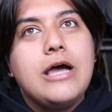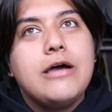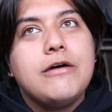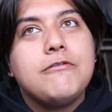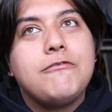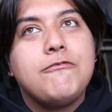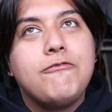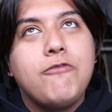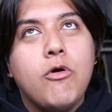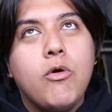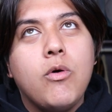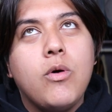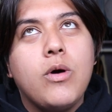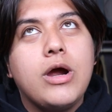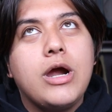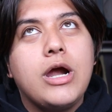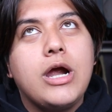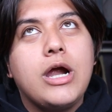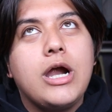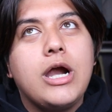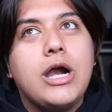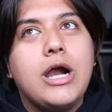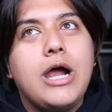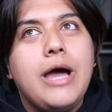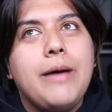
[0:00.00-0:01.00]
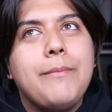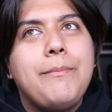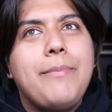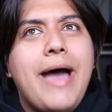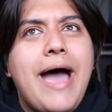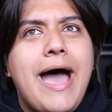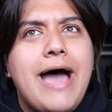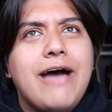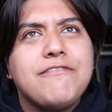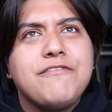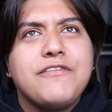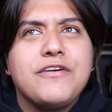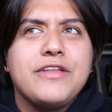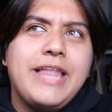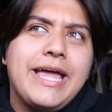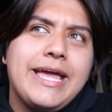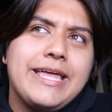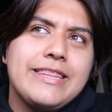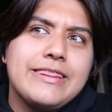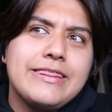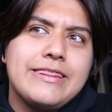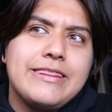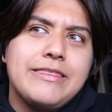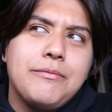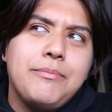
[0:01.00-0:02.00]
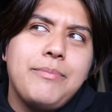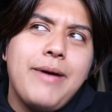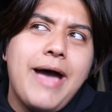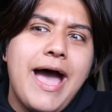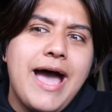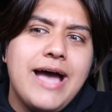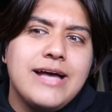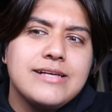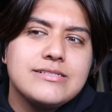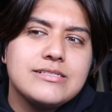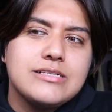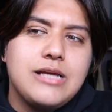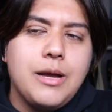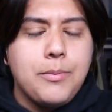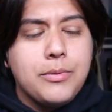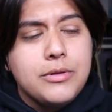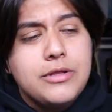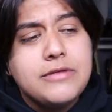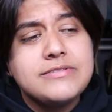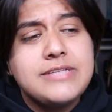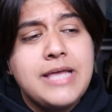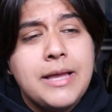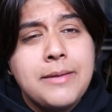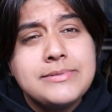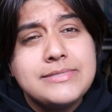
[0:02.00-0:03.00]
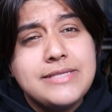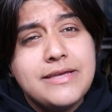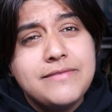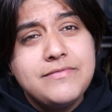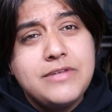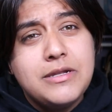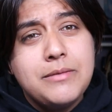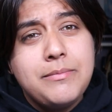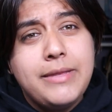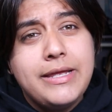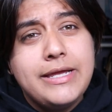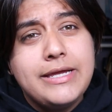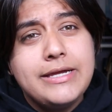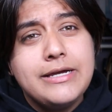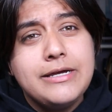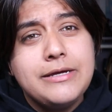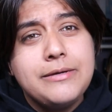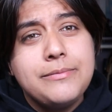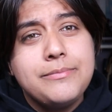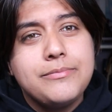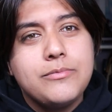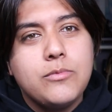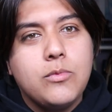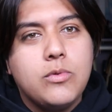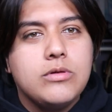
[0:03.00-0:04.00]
the past couple of times I've done makeup,